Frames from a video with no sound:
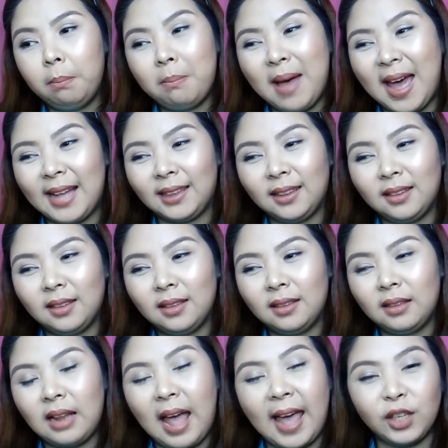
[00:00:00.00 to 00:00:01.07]
matte
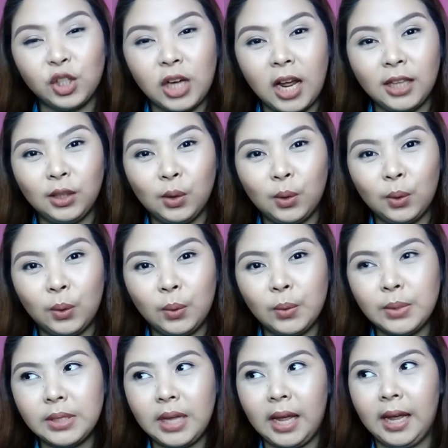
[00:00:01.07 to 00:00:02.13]

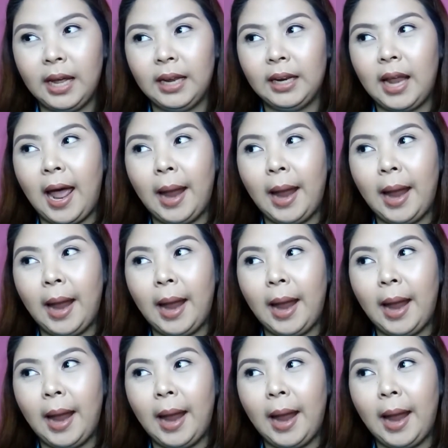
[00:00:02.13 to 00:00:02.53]
eyeshadows and